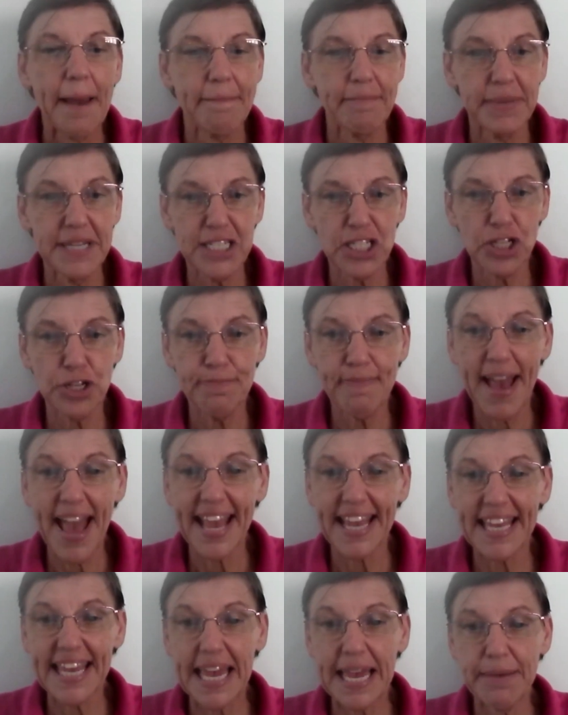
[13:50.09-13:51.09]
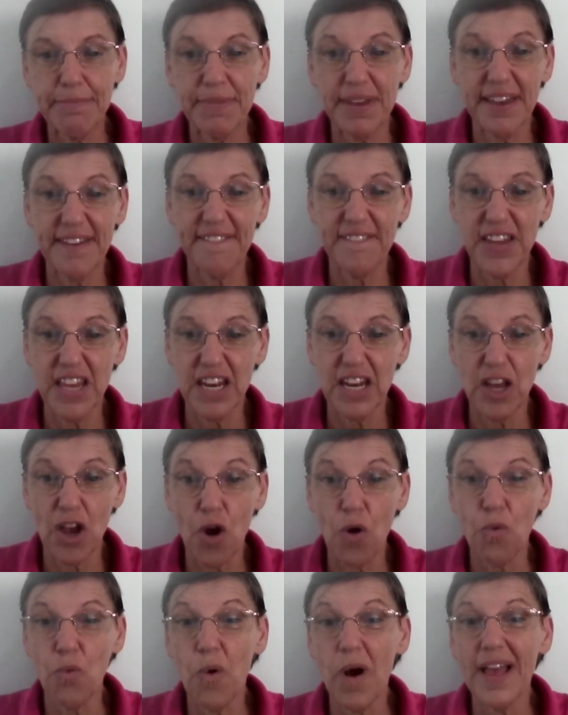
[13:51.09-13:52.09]
Mr. Matt gave me a
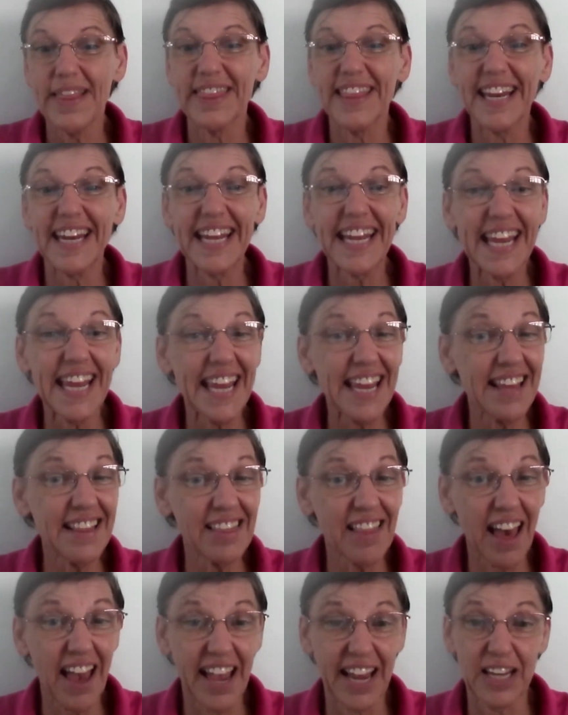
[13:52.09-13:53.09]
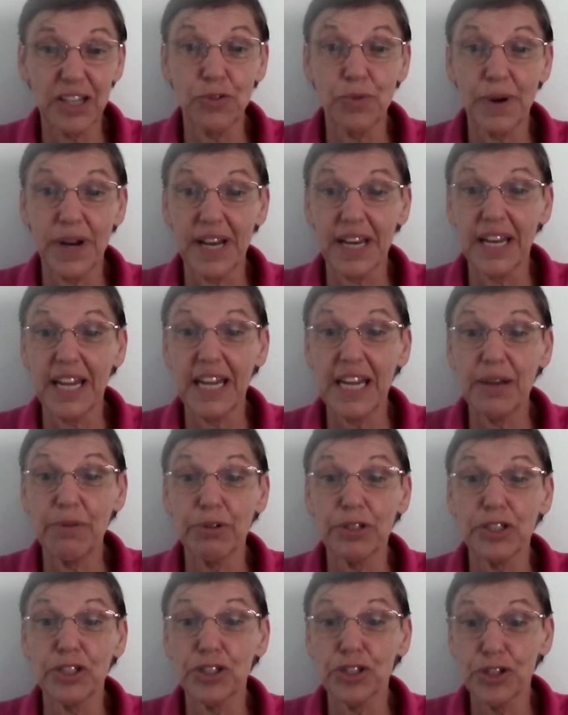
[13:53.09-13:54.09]
video, one that he liked when he
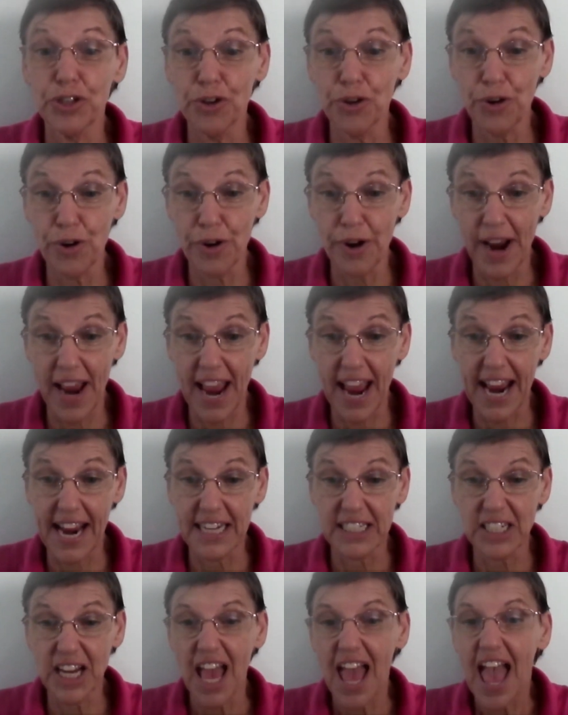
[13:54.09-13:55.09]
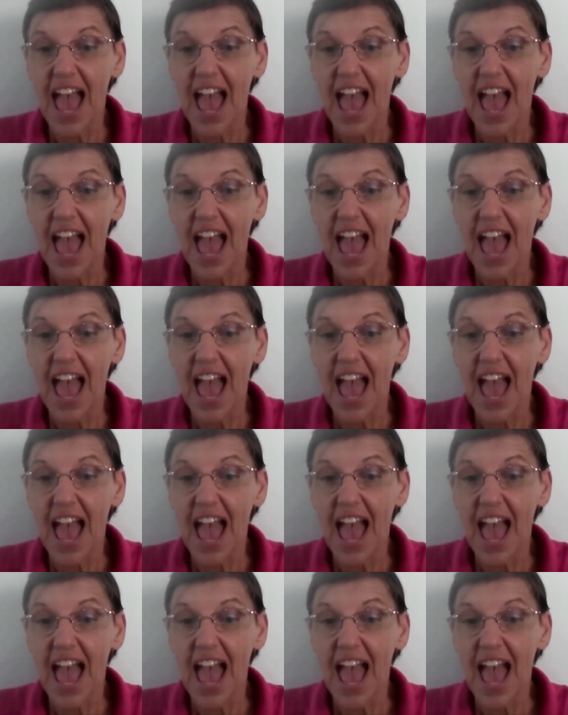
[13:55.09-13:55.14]
was your age.